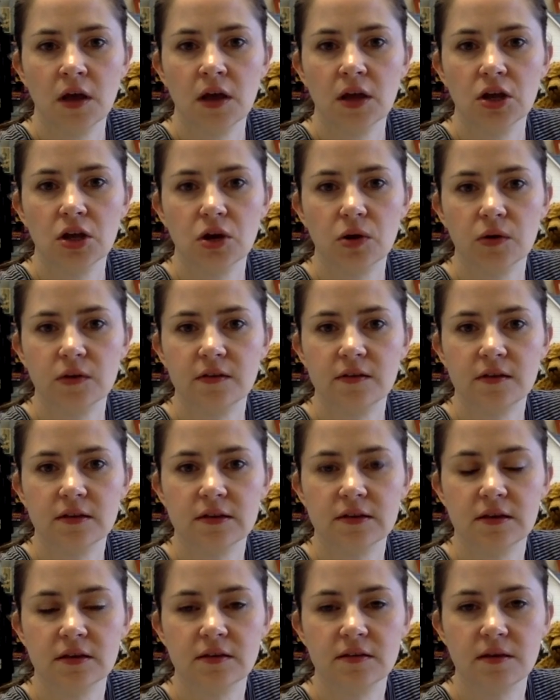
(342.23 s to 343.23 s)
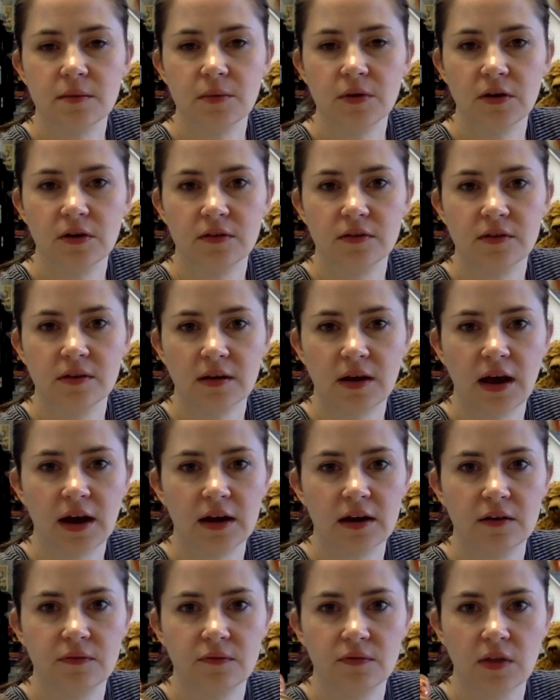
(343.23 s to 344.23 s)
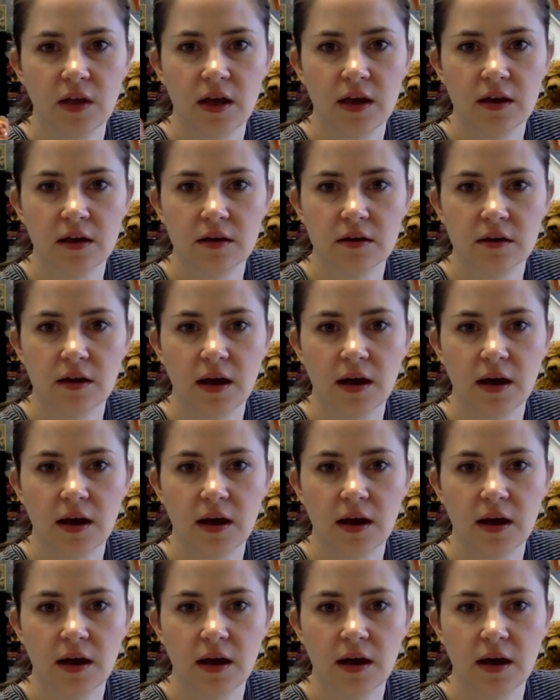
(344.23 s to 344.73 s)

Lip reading: It's a similar kind of light